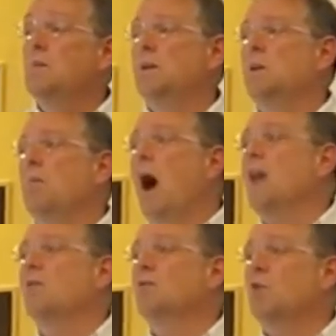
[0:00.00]
But the
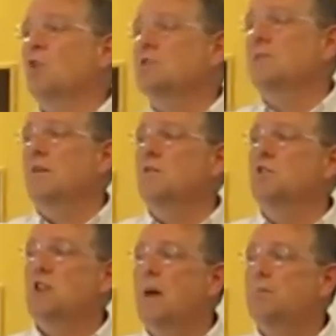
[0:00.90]
motto, of course, of every
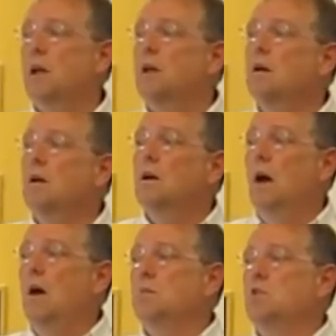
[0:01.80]
skeptic
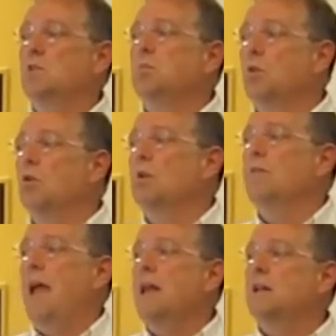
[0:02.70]
um, is the plural
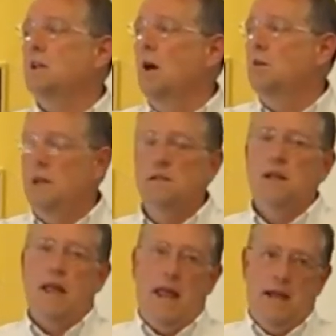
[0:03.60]
of anecdote
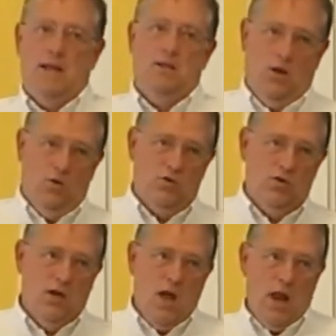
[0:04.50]
is
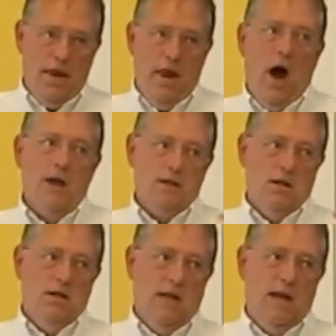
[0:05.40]
anecdotes, not
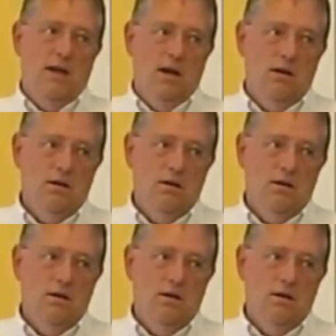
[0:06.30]
data.